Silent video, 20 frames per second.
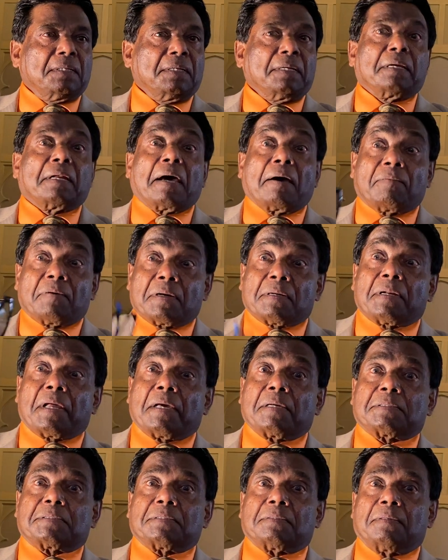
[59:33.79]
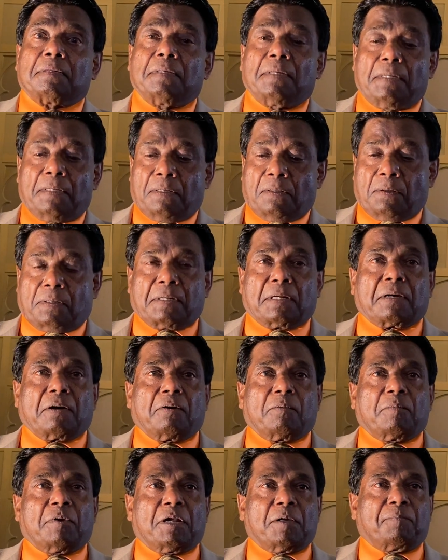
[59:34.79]
In our days, look at
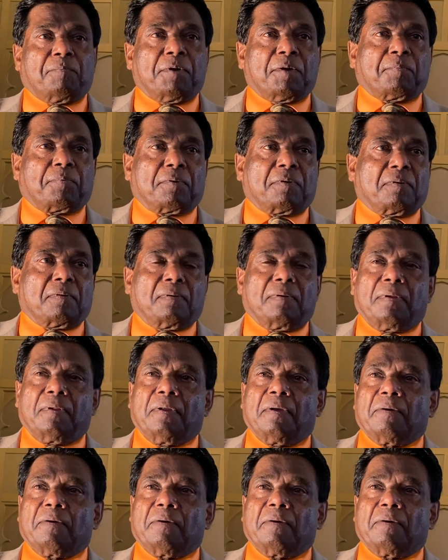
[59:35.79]
how many people